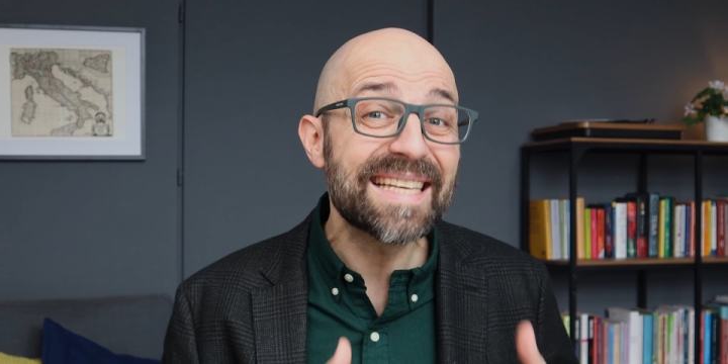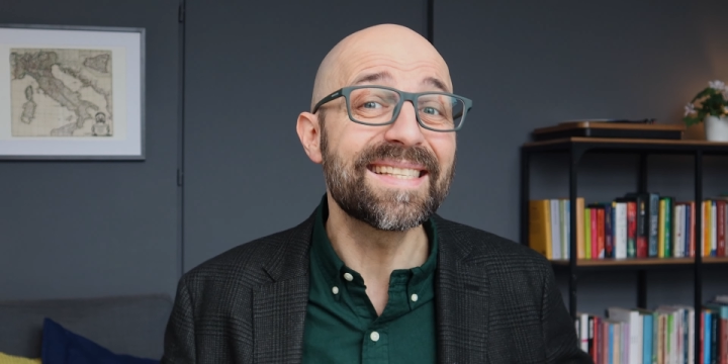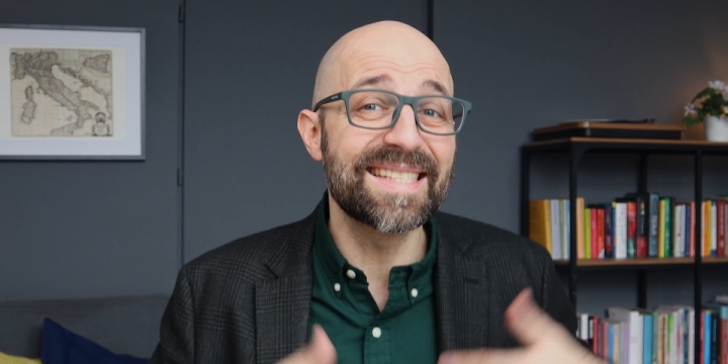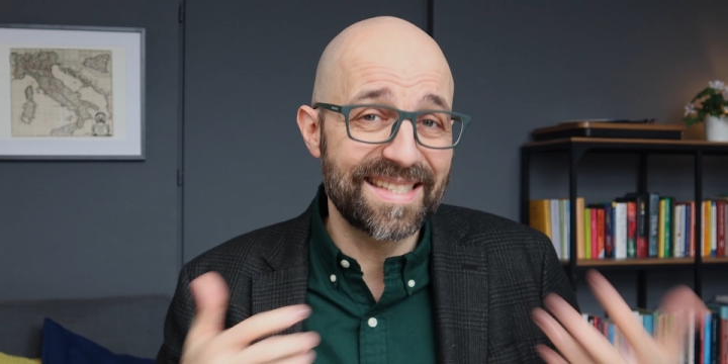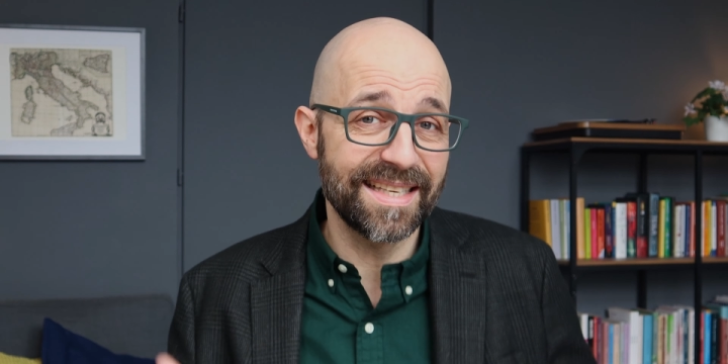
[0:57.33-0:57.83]

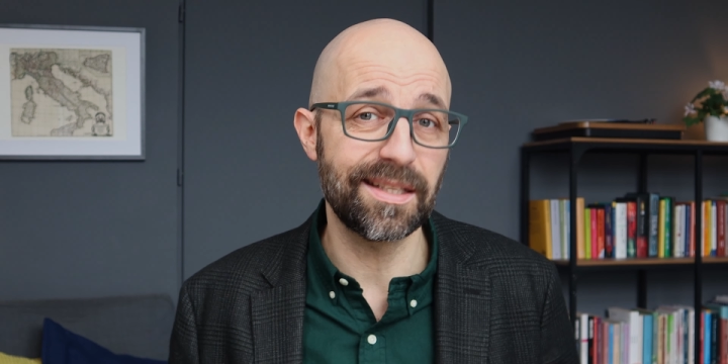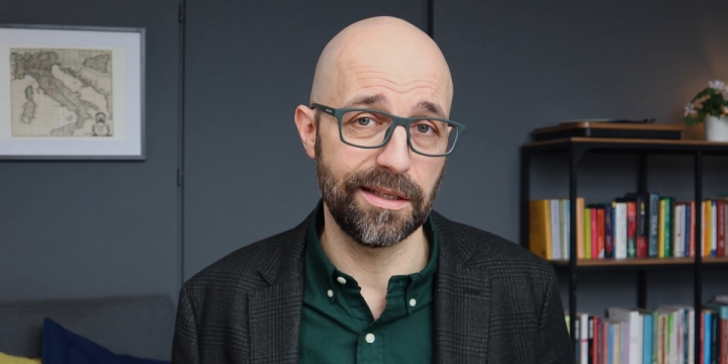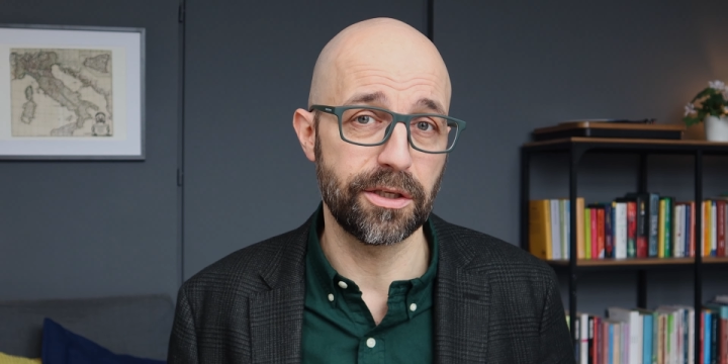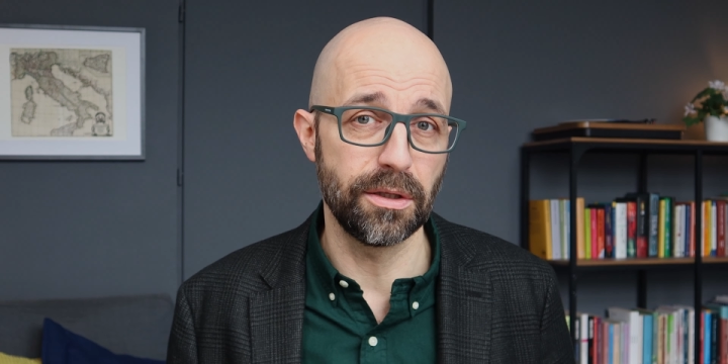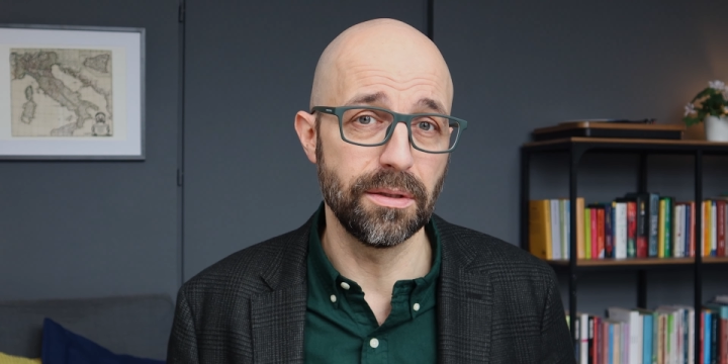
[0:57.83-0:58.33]
is
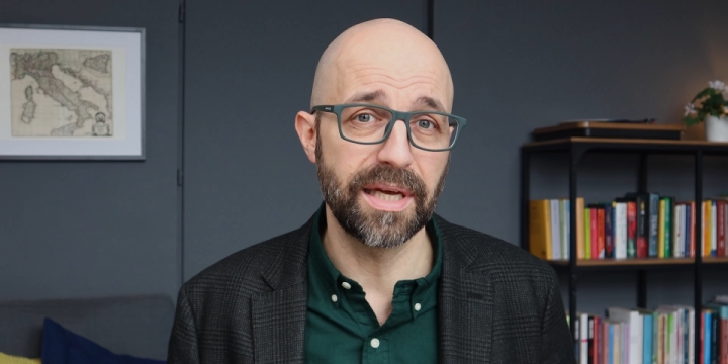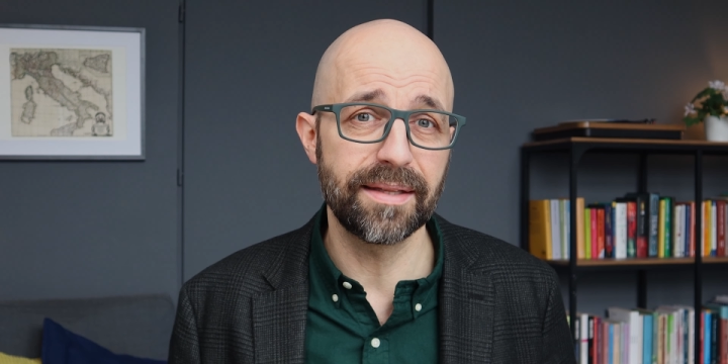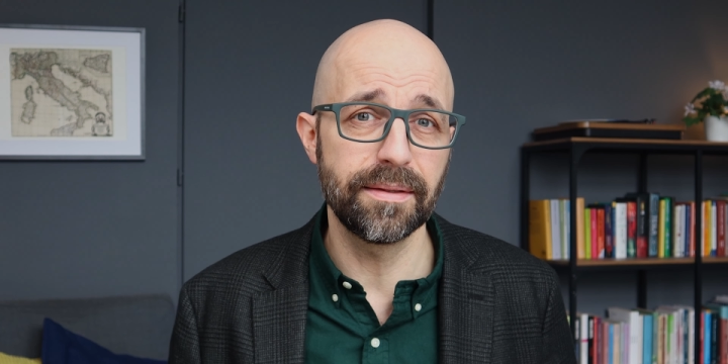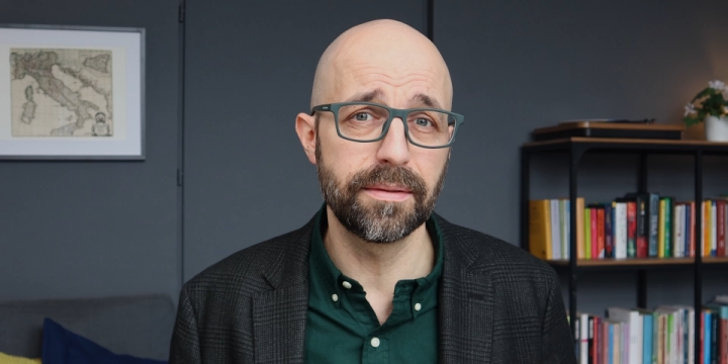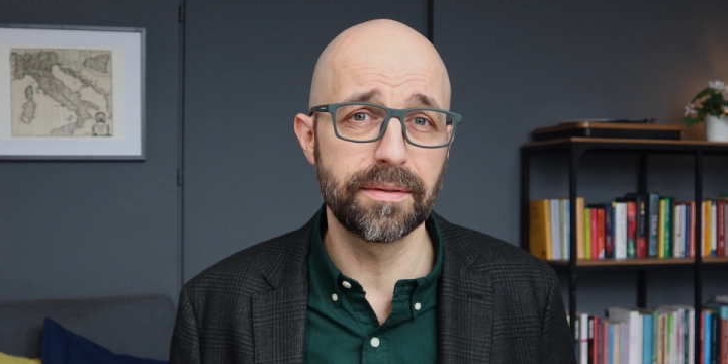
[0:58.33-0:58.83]
cyclical
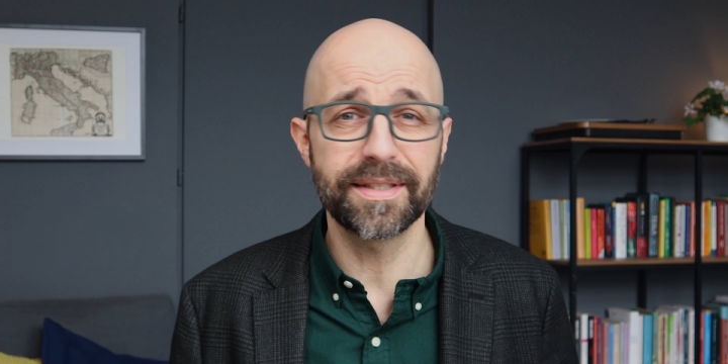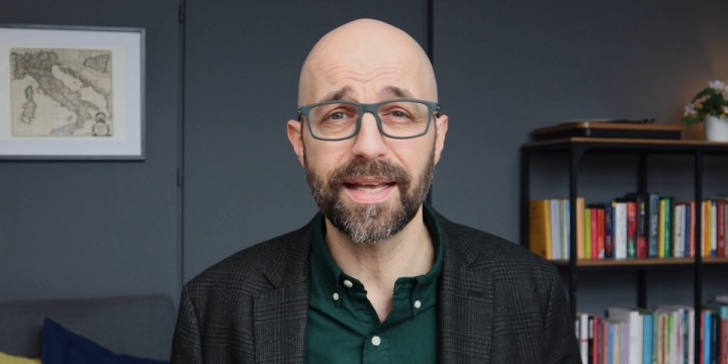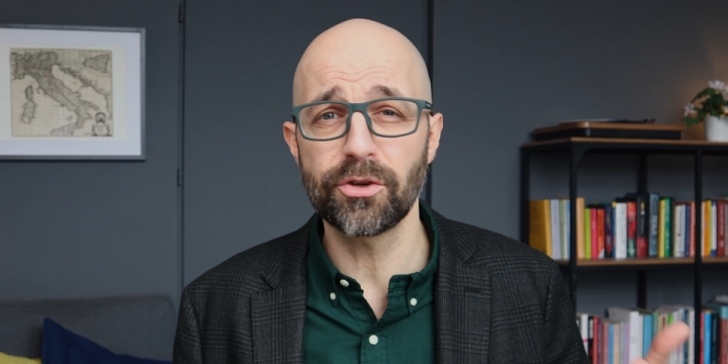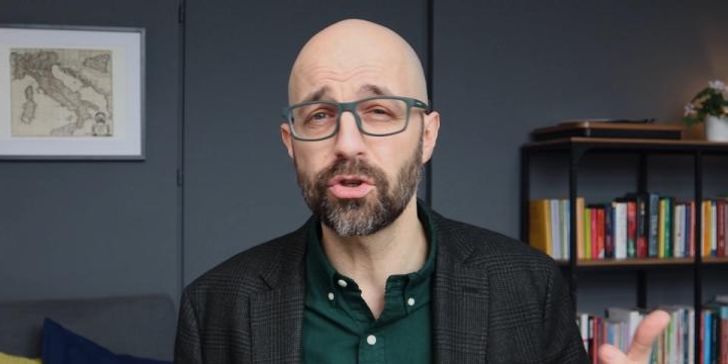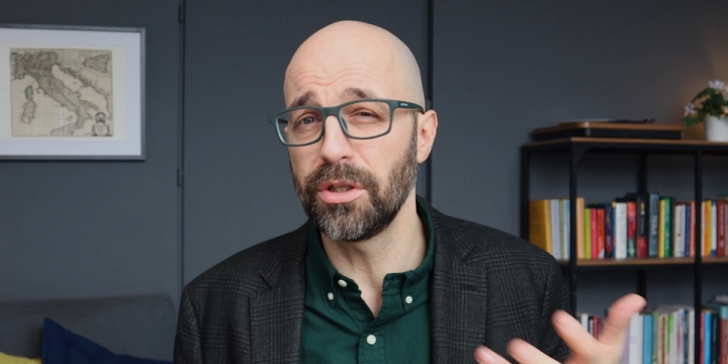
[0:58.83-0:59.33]
and
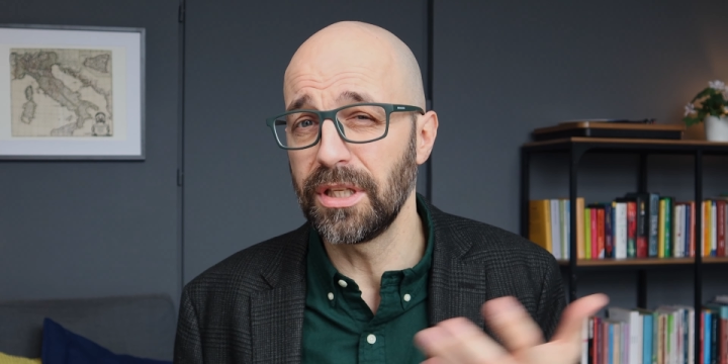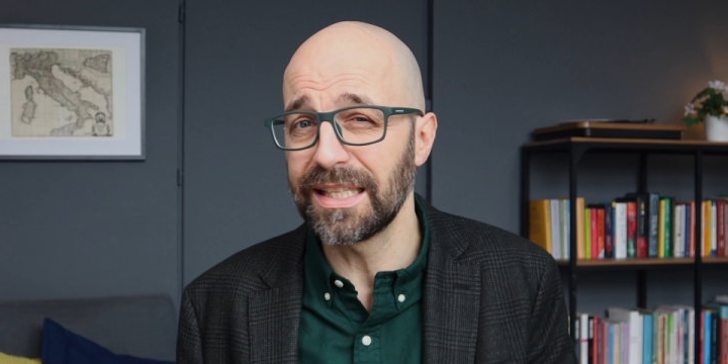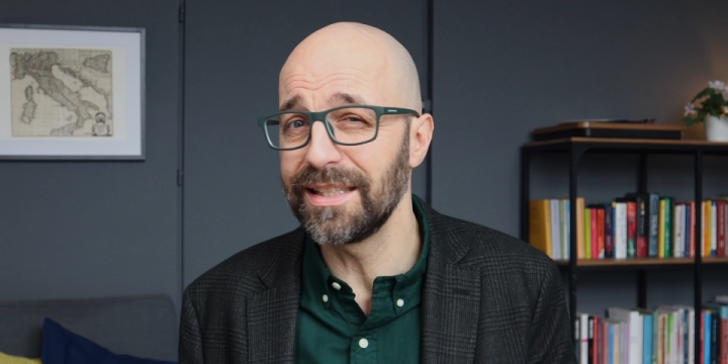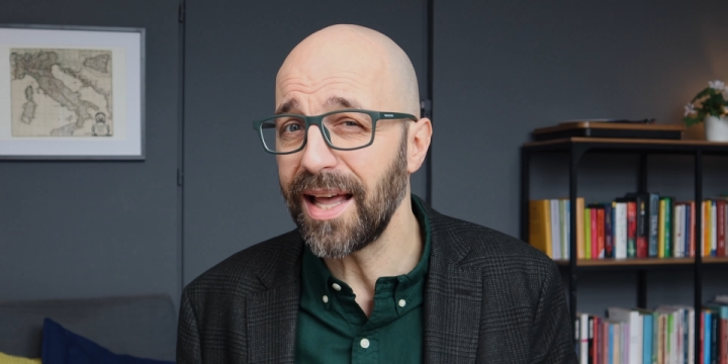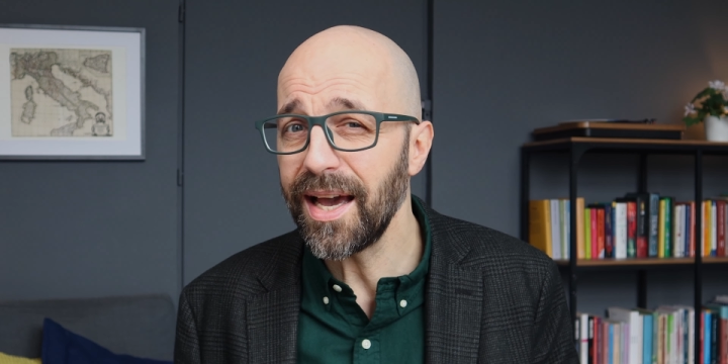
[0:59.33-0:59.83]
such a
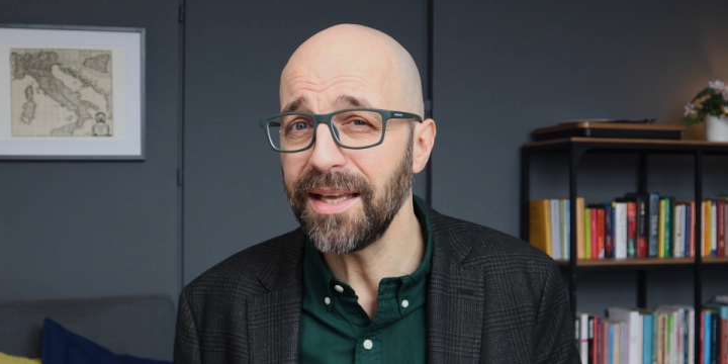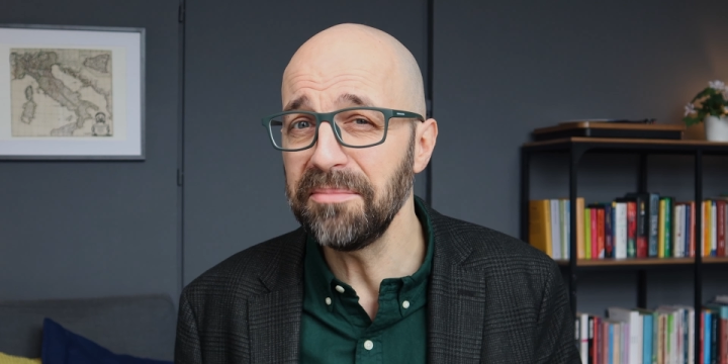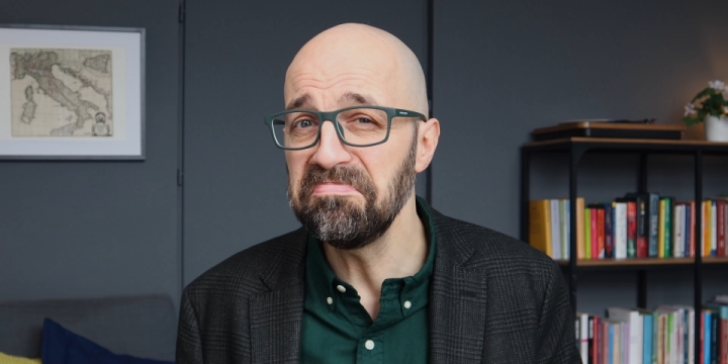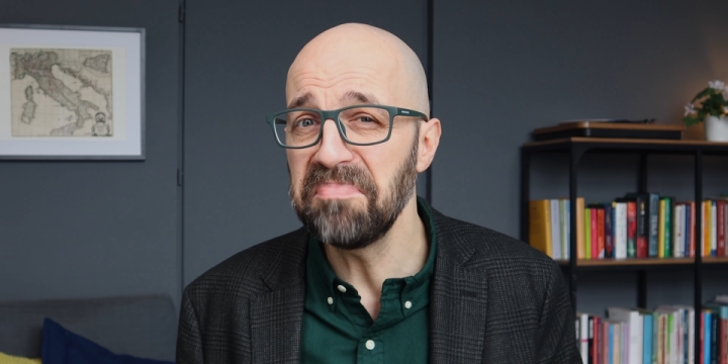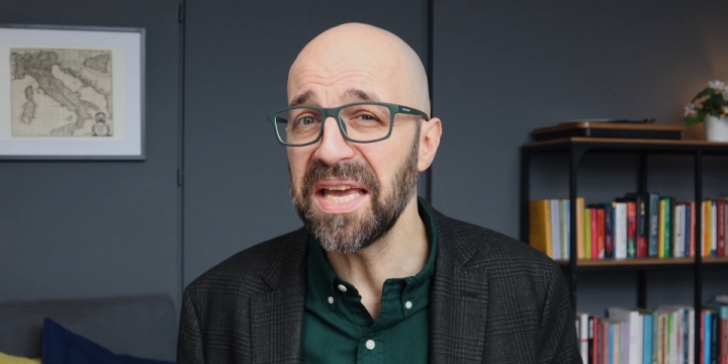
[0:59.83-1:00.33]

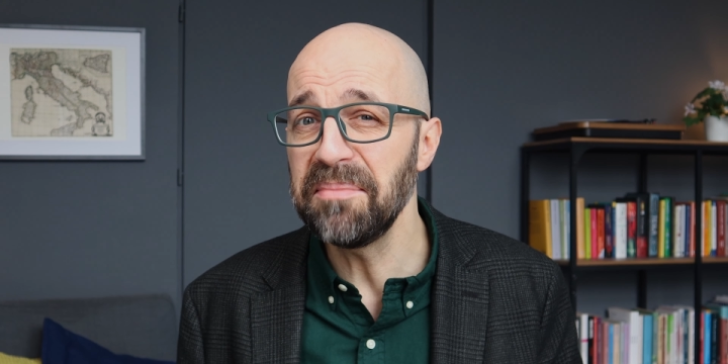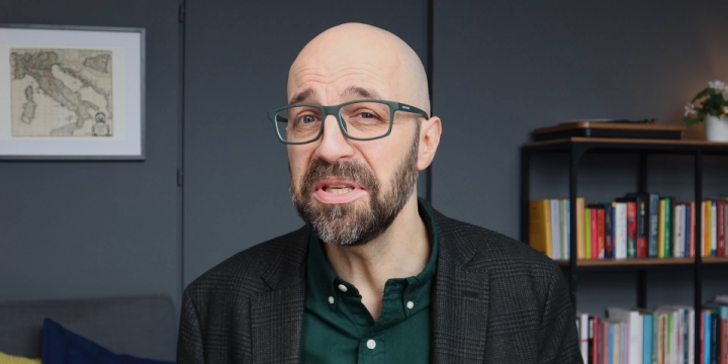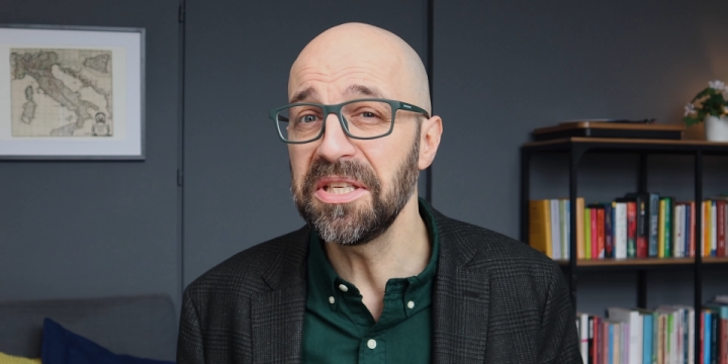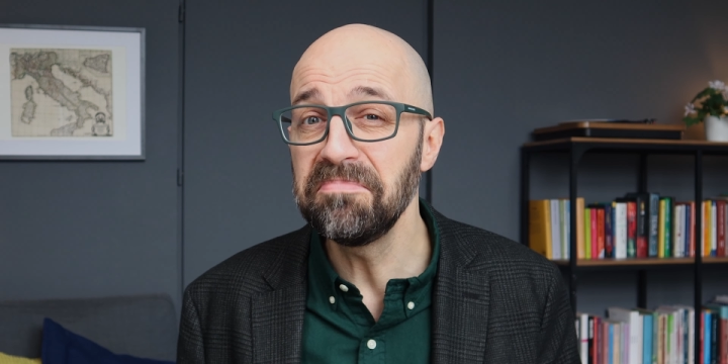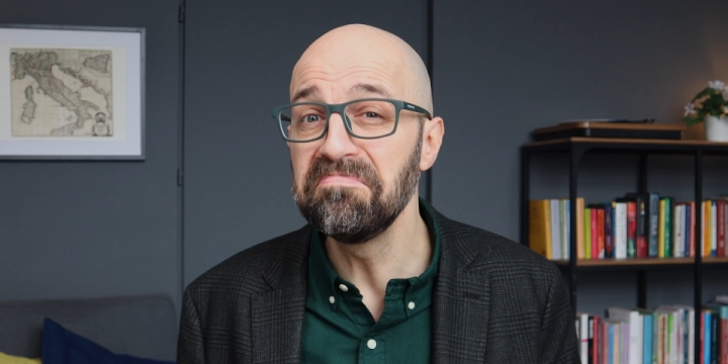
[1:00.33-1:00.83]
decline may
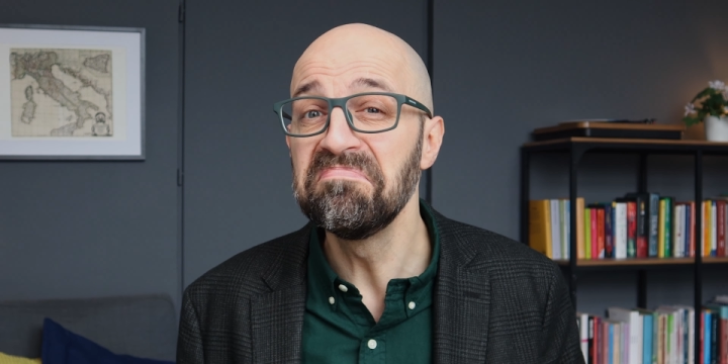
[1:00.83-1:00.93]
be